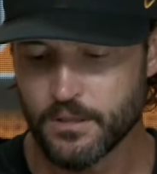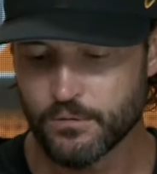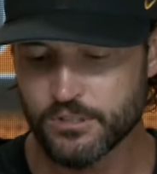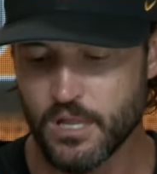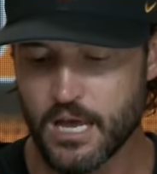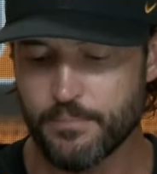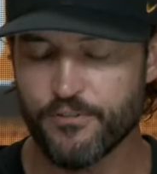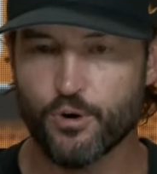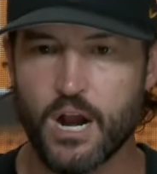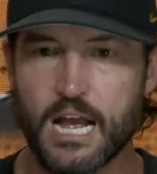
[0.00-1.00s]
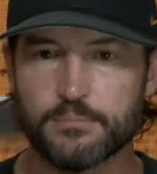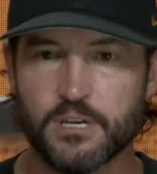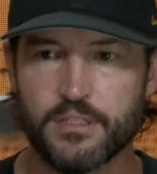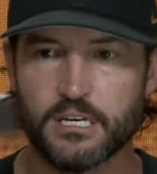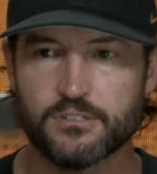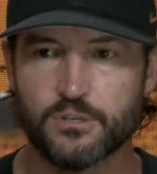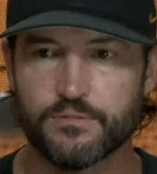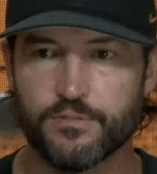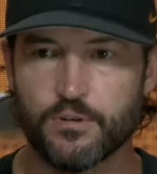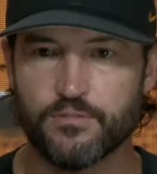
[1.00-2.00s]
there was a lot up for grabs. I think it's
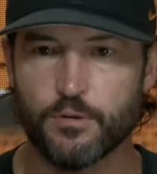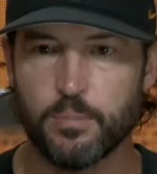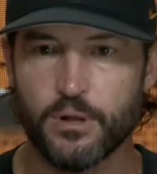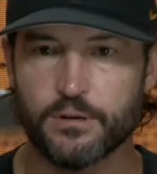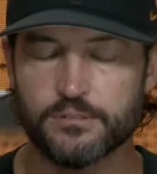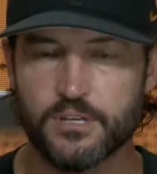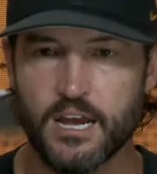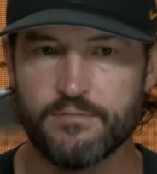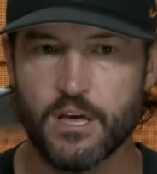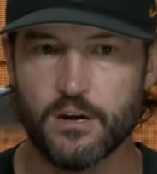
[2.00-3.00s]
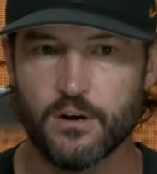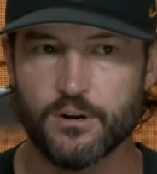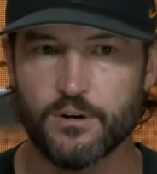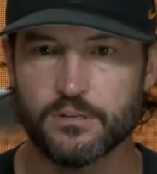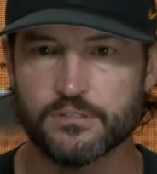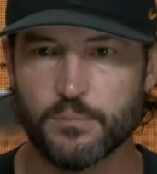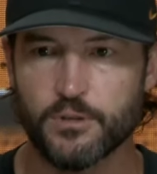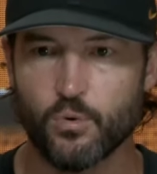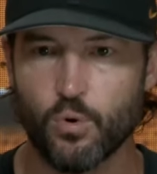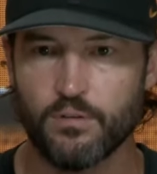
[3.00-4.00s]
good for players to have that hunger and
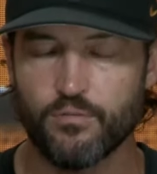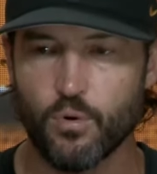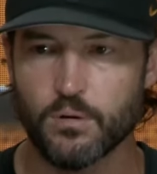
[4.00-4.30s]
something to work for.